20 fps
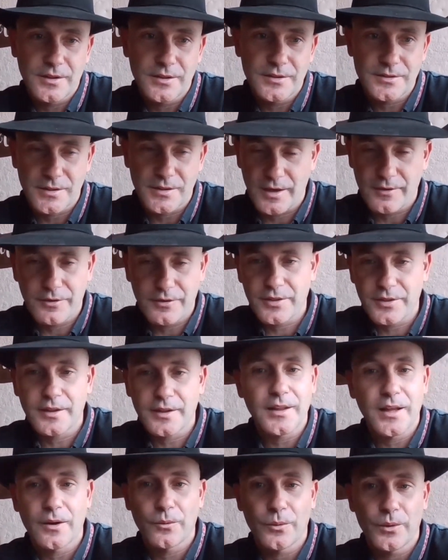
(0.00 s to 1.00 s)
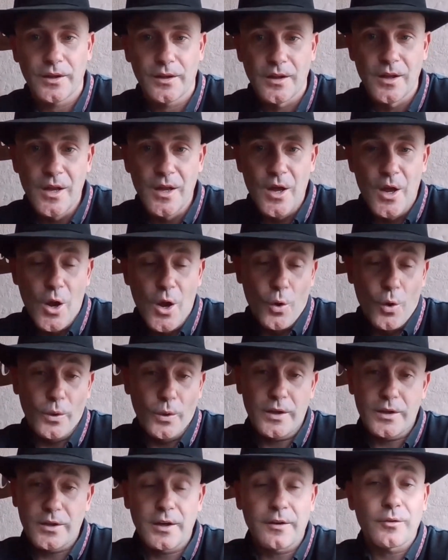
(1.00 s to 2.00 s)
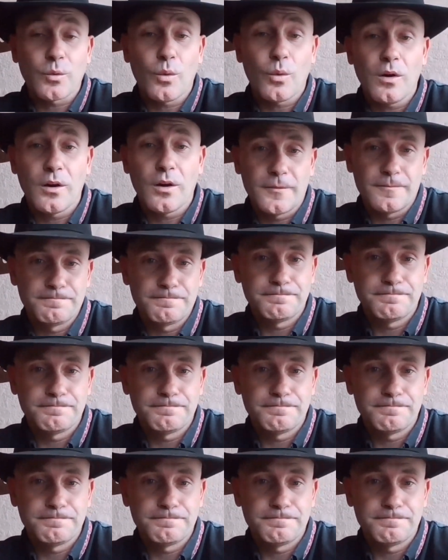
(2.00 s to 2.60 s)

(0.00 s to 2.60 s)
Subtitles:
us everything that we could ever want.